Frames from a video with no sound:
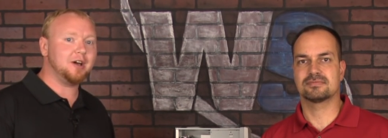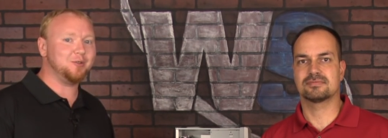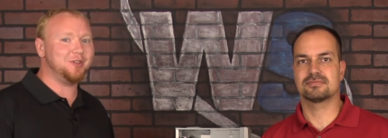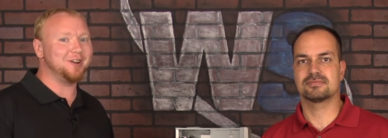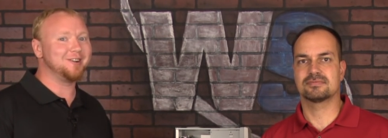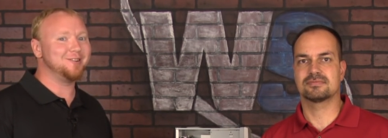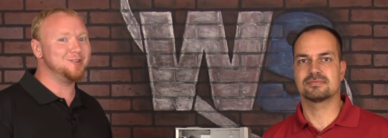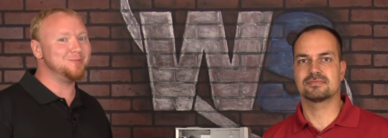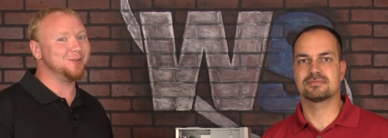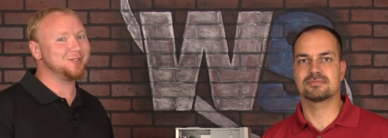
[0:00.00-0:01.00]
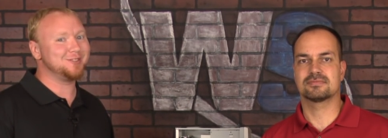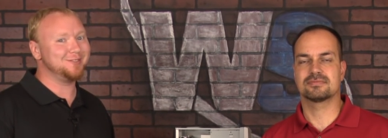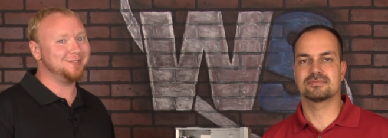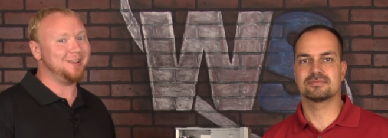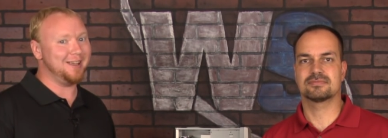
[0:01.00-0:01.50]
Speaker 1: out there
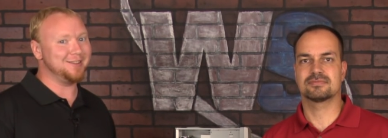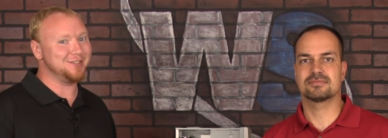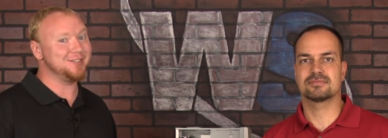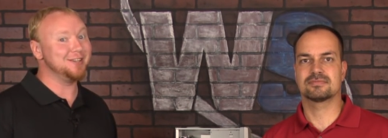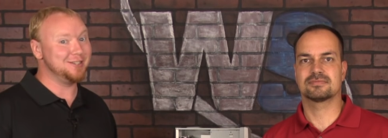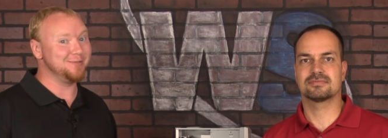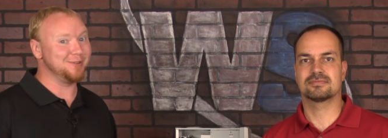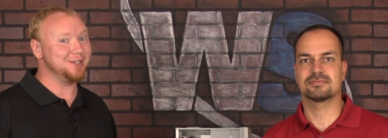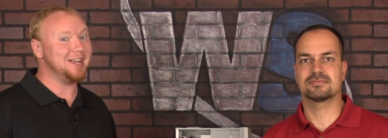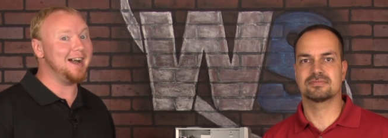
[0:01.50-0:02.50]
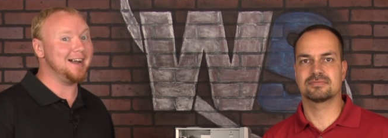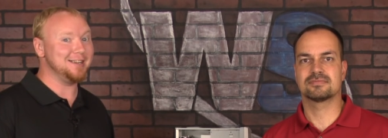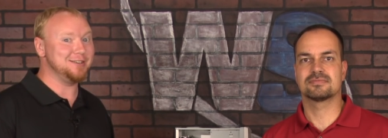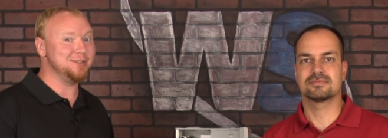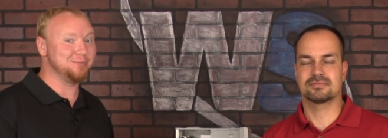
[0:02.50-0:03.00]
almost has a different
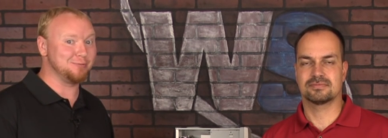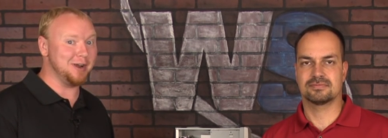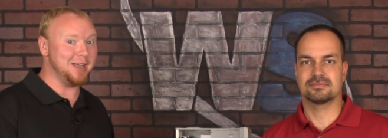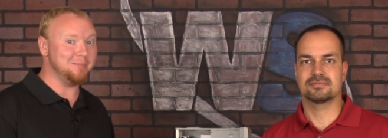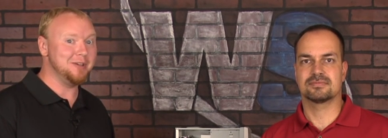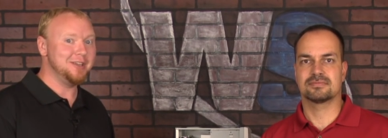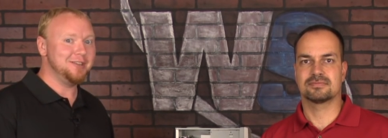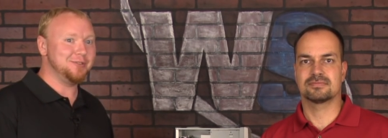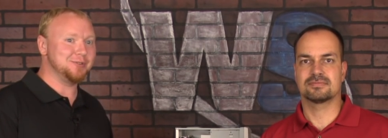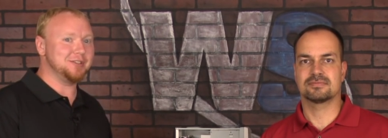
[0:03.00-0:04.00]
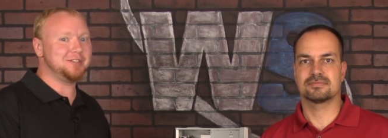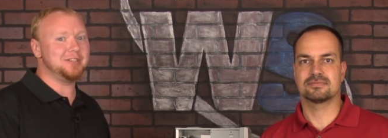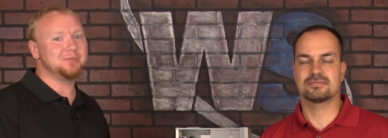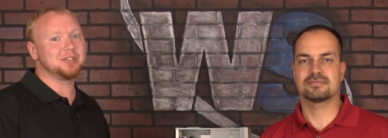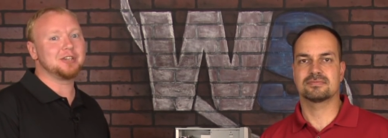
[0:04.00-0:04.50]
kind of RAM. it
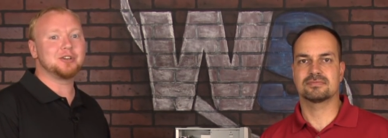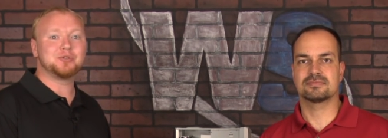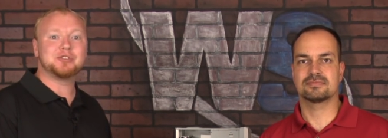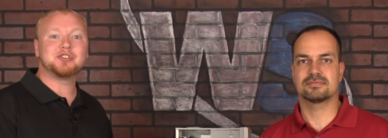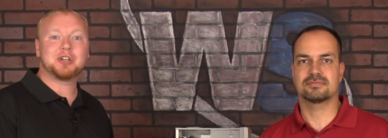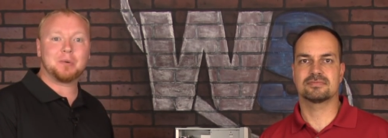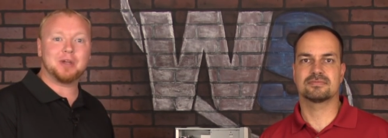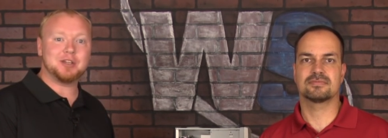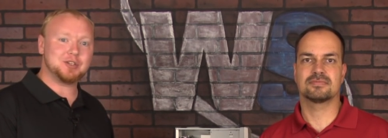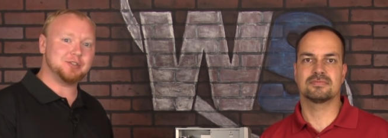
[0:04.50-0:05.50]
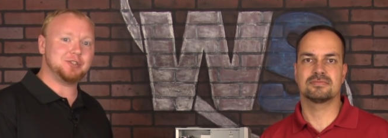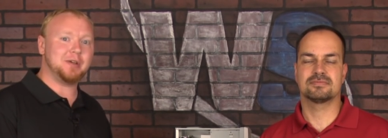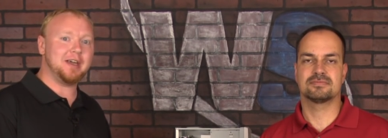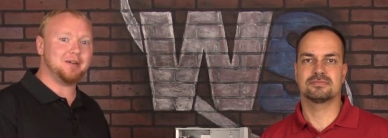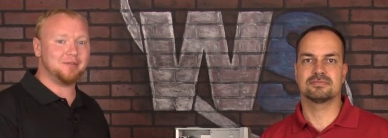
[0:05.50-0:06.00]
seems like it goes in generations.
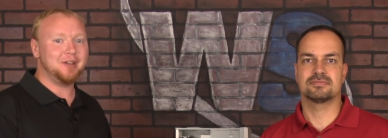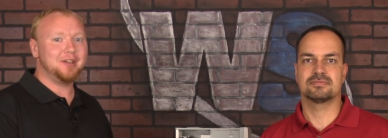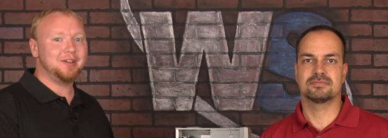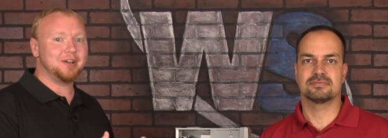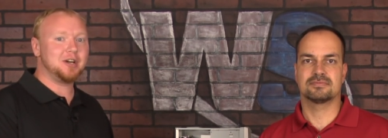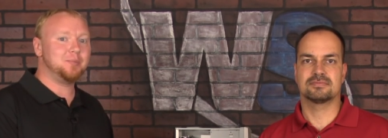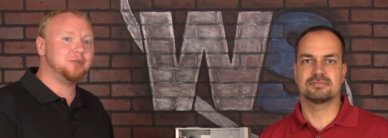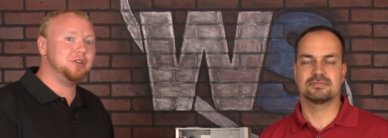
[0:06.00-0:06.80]
You'll have a couple